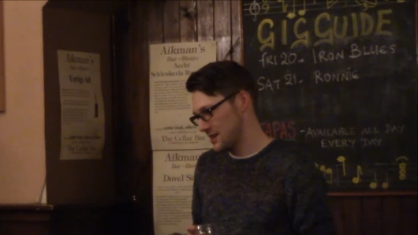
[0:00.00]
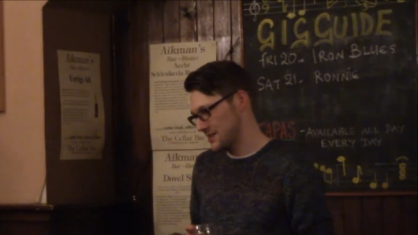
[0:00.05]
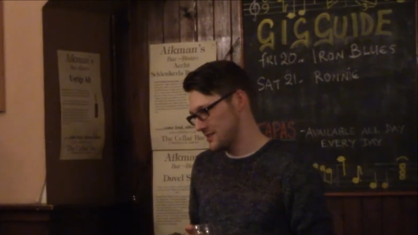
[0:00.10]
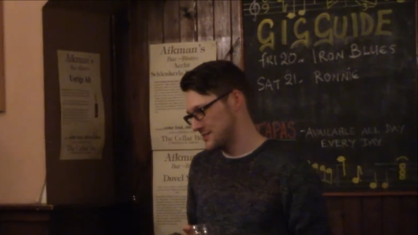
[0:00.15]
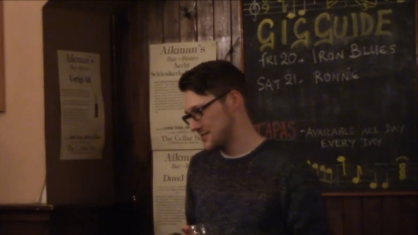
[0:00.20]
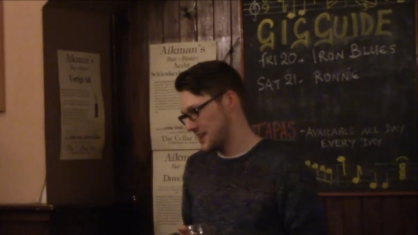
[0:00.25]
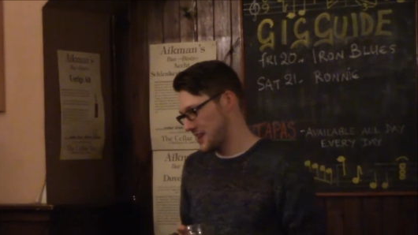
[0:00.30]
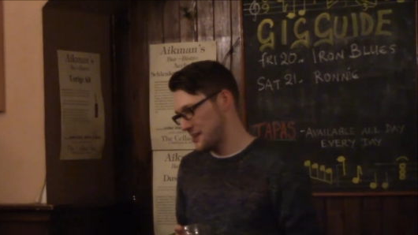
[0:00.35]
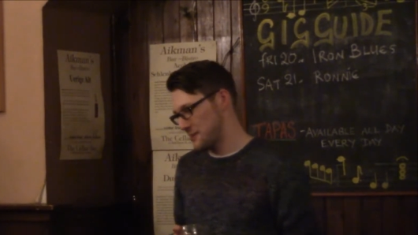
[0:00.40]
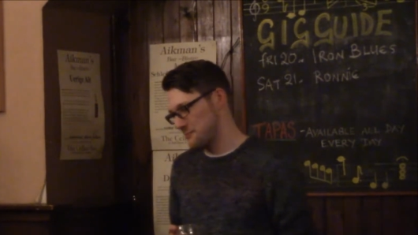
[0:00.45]

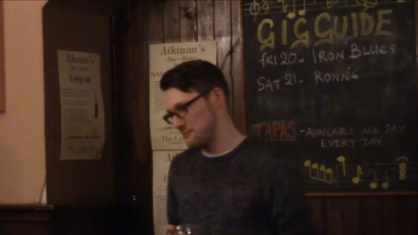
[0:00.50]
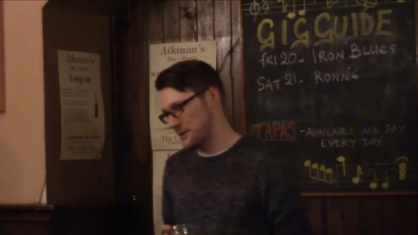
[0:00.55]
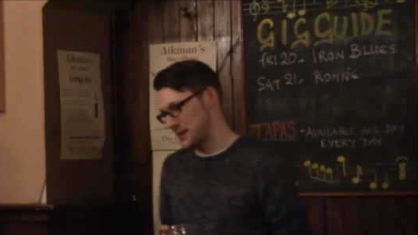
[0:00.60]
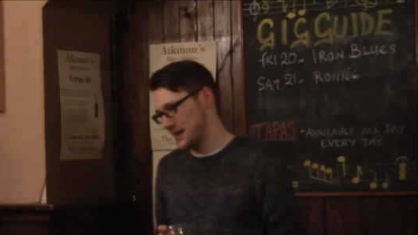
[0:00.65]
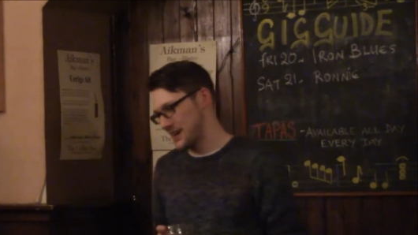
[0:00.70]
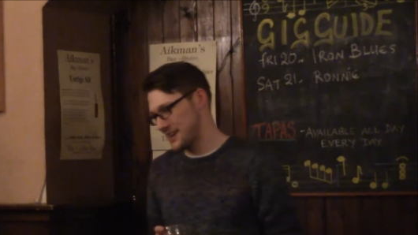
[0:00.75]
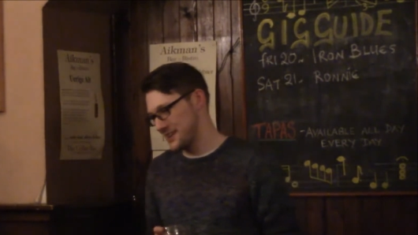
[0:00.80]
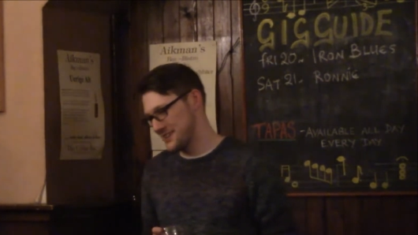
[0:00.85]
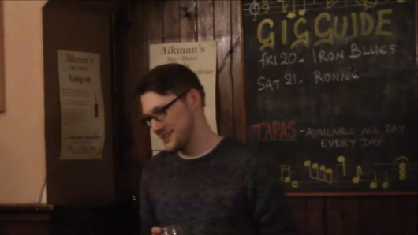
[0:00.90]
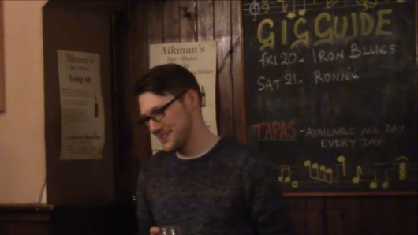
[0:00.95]
Just damn
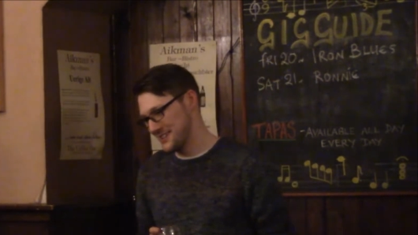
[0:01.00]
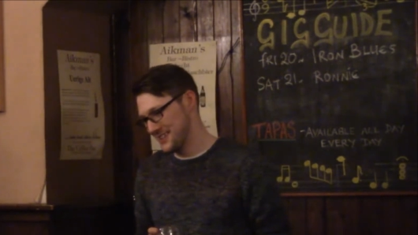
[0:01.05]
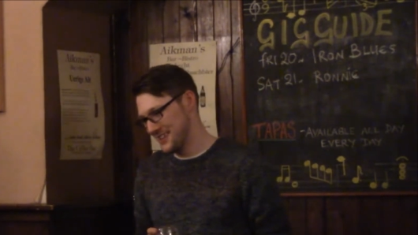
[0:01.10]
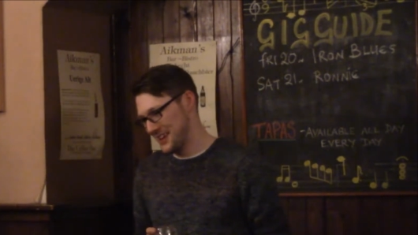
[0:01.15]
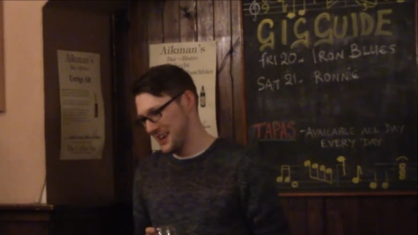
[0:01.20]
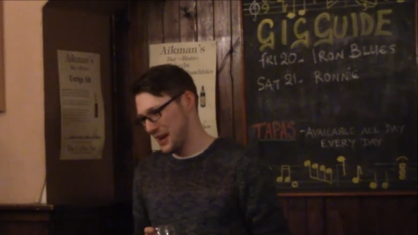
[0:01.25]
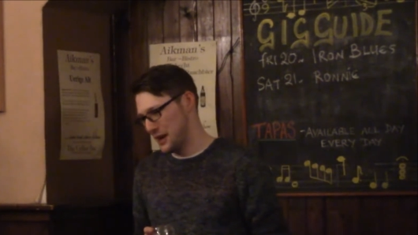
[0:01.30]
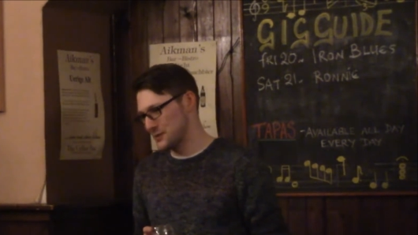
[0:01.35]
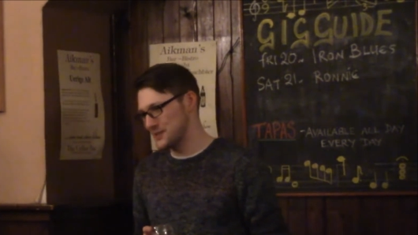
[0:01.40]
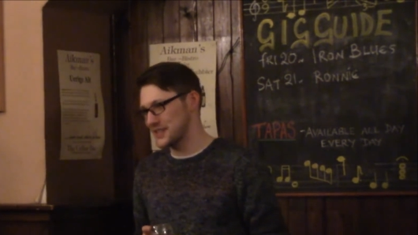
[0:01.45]
bad.
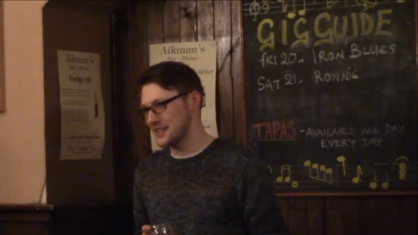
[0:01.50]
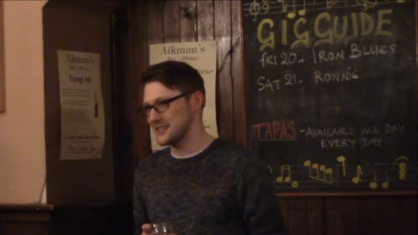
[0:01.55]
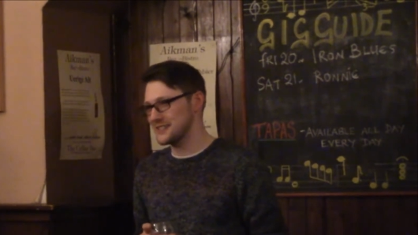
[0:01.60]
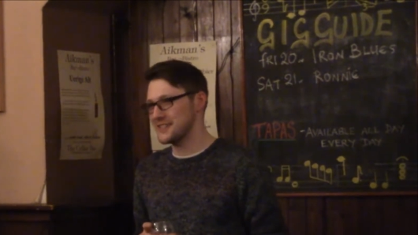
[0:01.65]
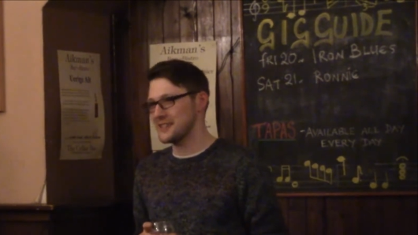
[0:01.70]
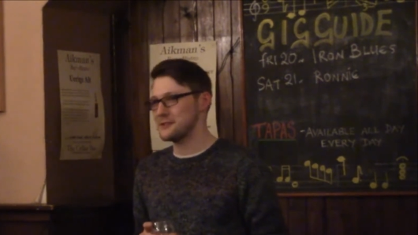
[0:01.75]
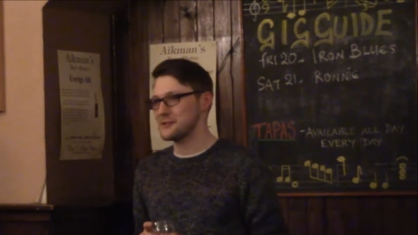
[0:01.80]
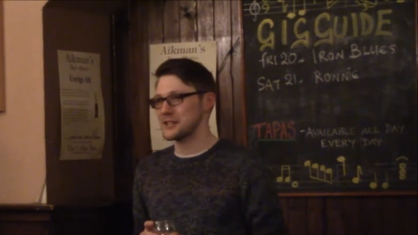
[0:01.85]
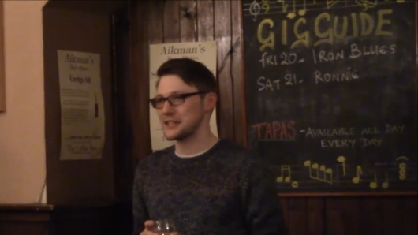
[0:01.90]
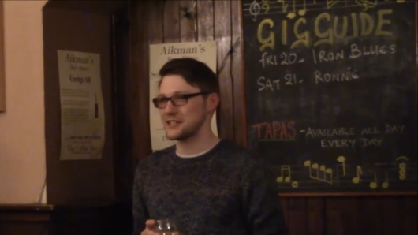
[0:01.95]
I was
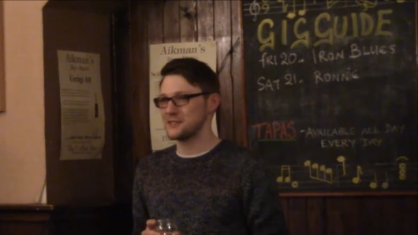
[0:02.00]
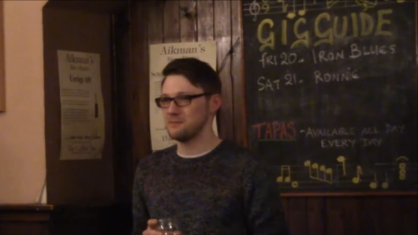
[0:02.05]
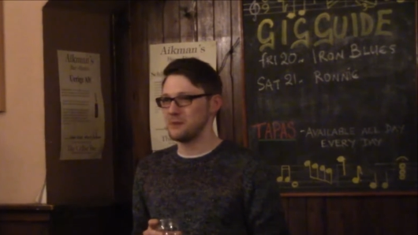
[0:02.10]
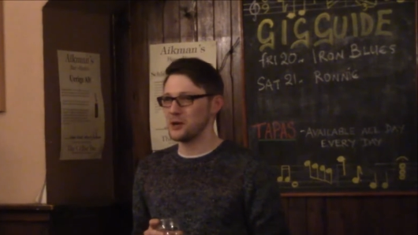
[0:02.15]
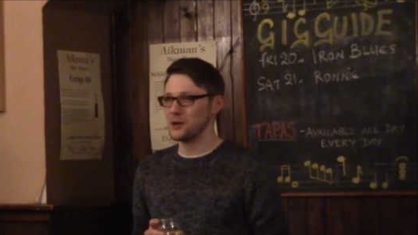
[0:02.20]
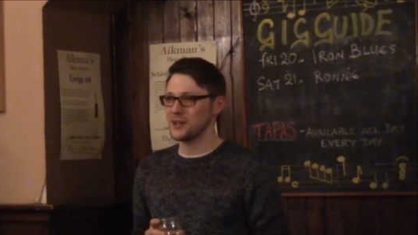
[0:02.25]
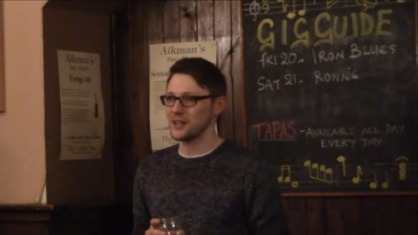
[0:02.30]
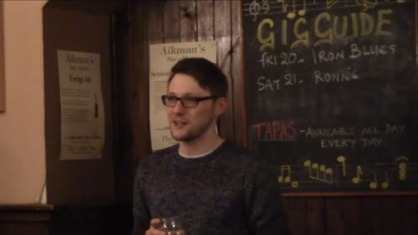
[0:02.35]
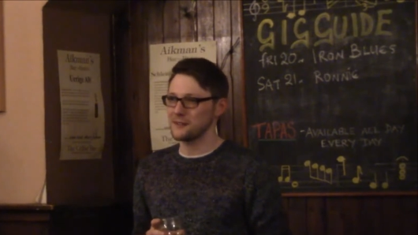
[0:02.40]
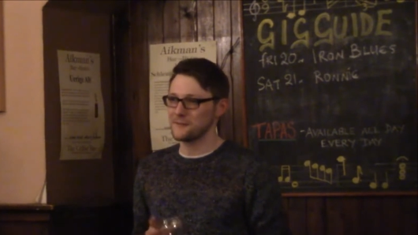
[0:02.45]
considering
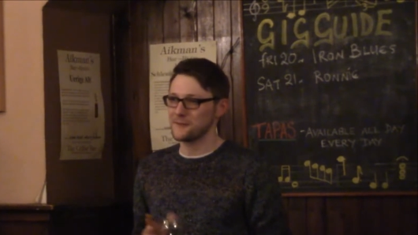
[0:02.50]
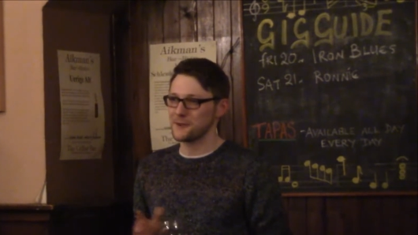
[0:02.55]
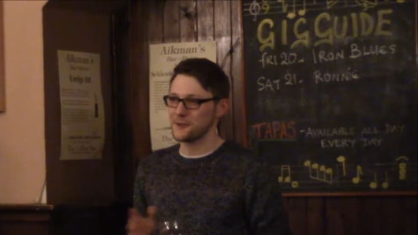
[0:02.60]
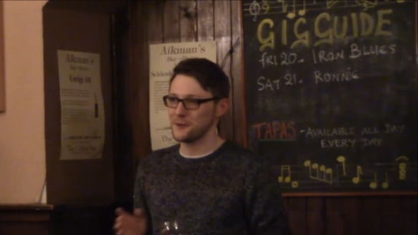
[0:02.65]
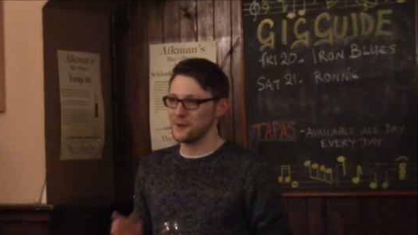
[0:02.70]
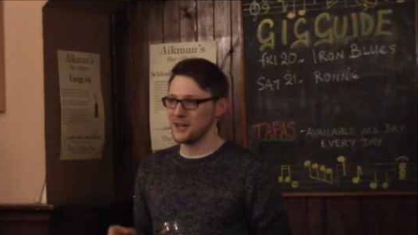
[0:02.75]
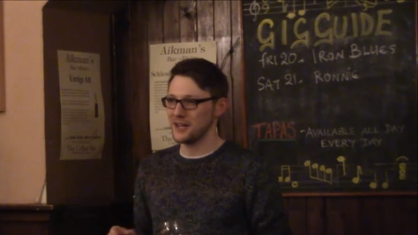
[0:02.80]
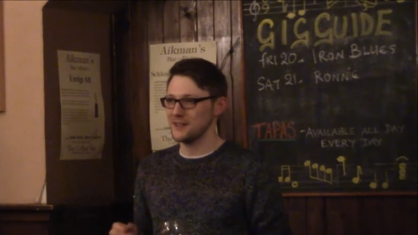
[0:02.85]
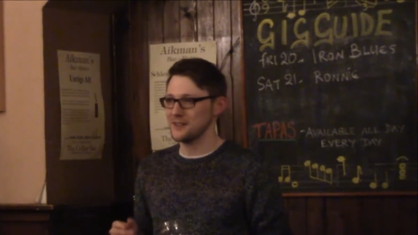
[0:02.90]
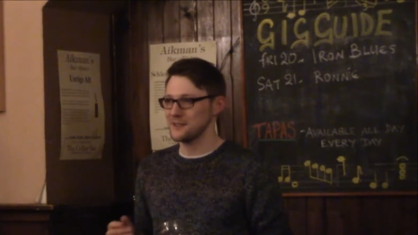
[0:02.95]
smoking for a
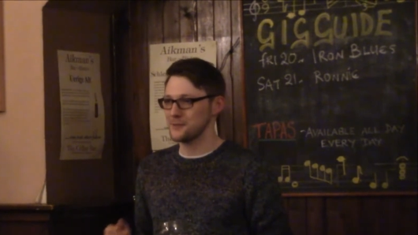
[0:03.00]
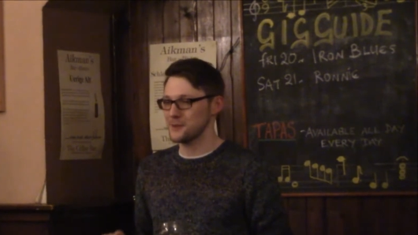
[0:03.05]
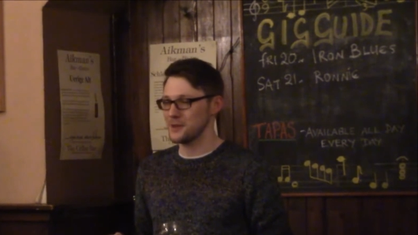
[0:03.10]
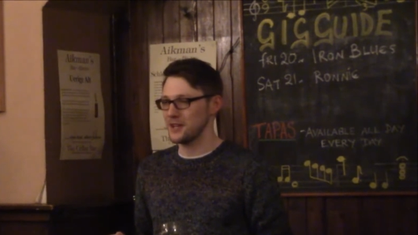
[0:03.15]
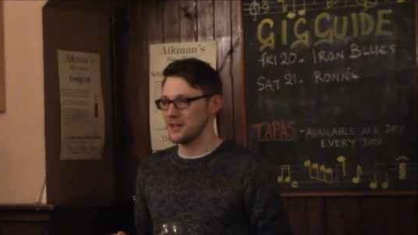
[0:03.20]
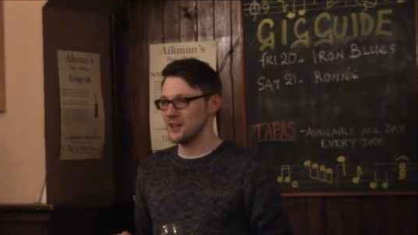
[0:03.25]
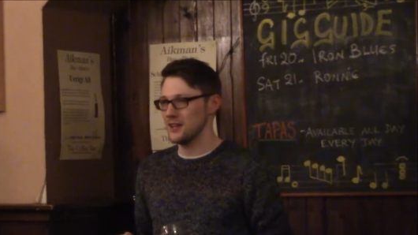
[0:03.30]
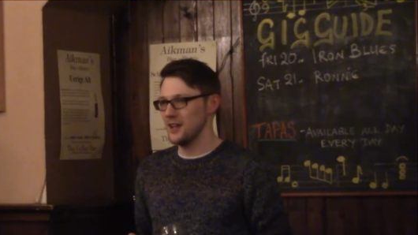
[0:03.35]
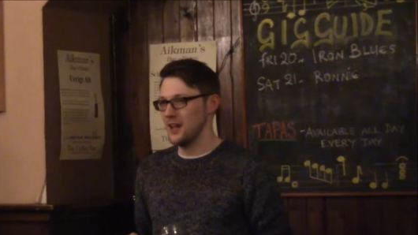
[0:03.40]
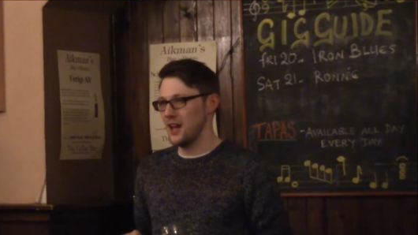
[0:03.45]
while as
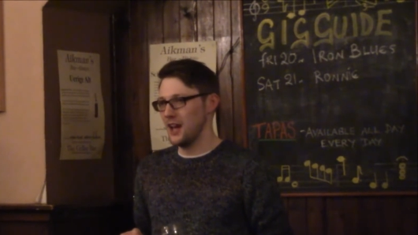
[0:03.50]
well,